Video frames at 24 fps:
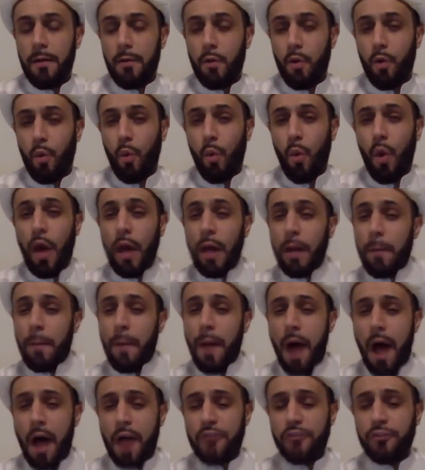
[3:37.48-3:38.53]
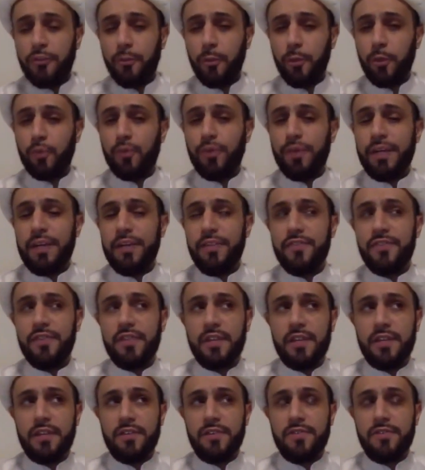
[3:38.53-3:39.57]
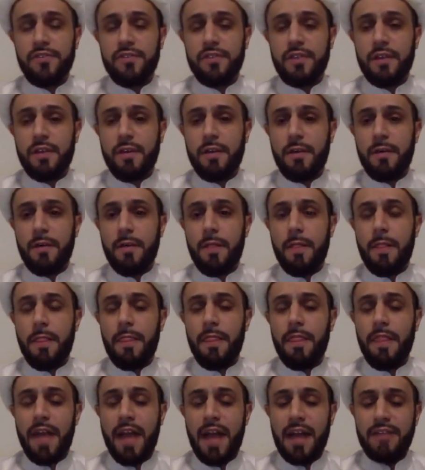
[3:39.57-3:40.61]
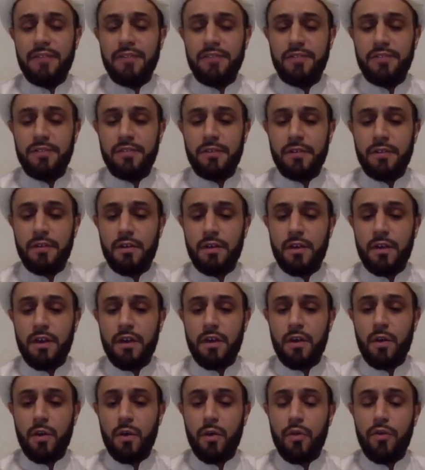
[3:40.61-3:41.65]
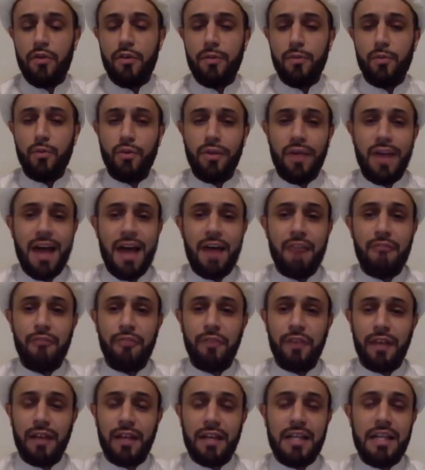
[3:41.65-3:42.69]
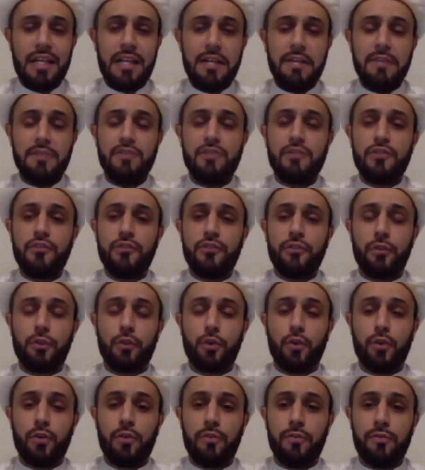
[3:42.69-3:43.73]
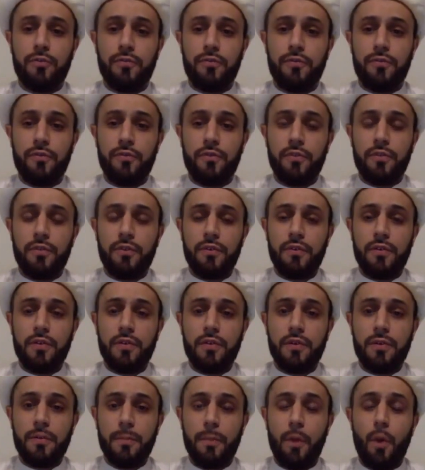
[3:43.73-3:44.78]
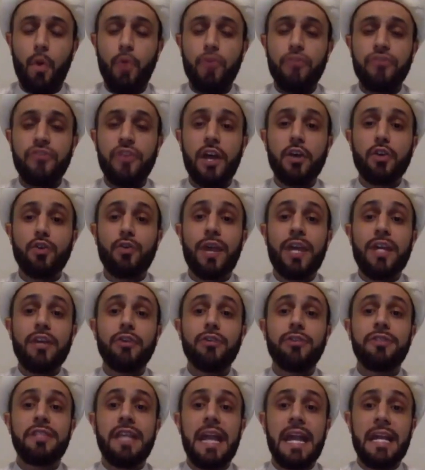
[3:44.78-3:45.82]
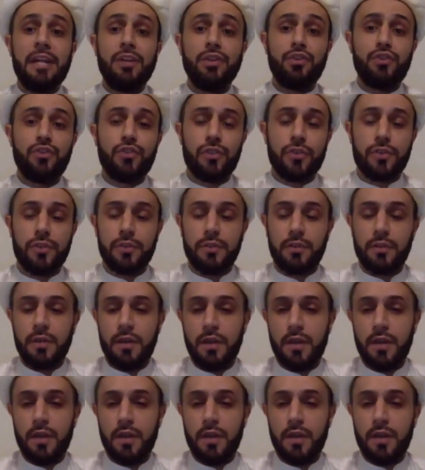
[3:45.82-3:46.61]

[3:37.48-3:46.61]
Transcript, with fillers: One possible reason is that the munafiqeen serve, pose a greater danger